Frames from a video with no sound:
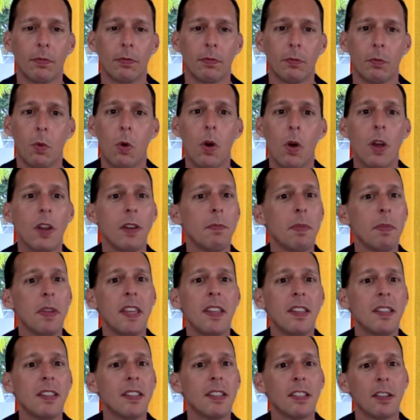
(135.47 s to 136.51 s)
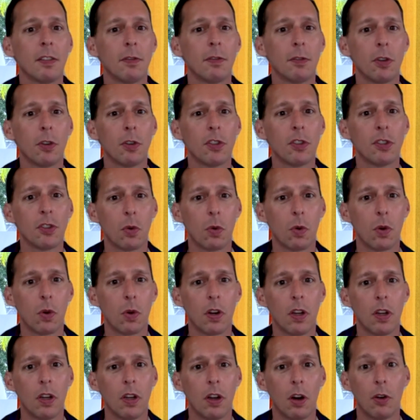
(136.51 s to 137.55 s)
What pieces of your
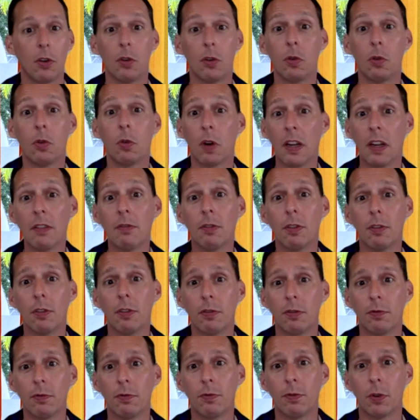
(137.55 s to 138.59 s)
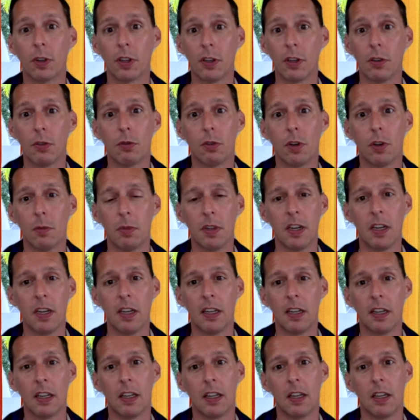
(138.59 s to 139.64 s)
story are you grateful for
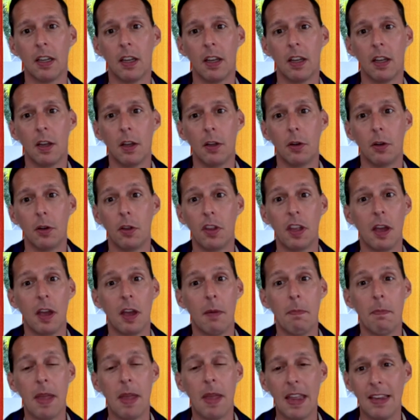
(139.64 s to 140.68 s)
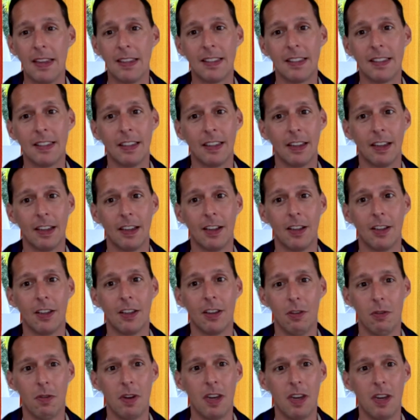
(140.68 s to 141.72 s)
contributing to the amazing,
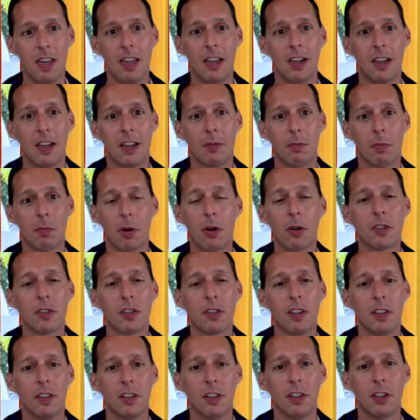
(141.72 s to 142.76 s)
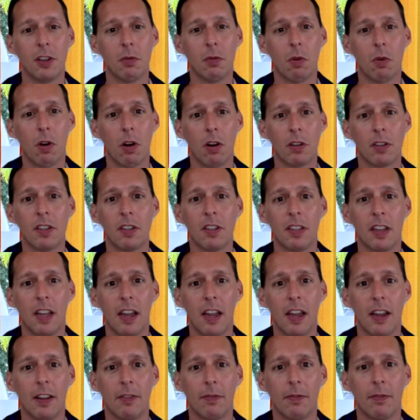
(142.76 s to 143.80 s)
unique person that you are
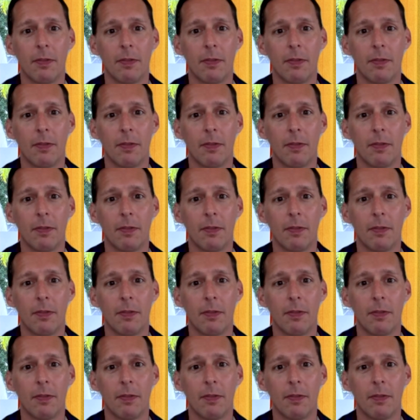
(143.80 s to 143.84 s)
today?